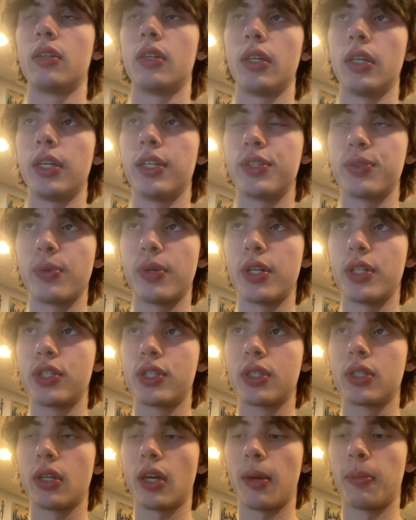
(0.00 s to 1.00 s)

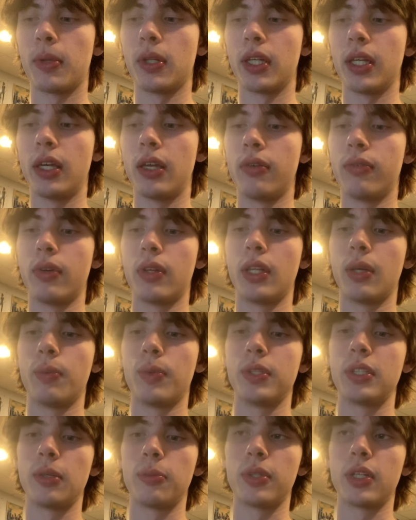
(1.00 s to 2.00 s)
E-Switch, I believe, and then
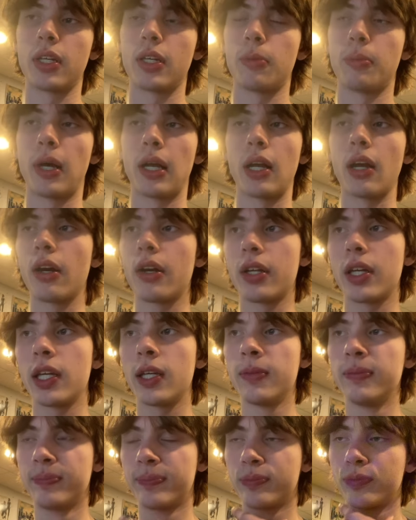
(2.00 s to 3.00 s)
was able to kill my
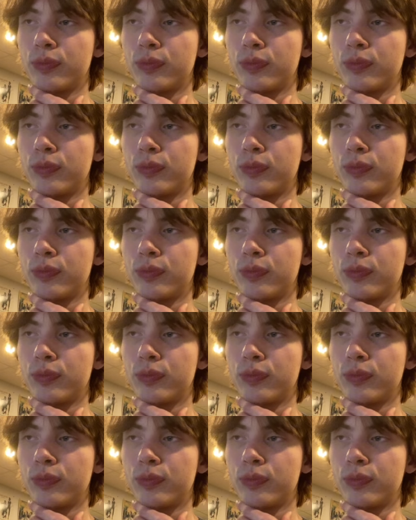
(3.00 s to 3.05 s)
Guardy,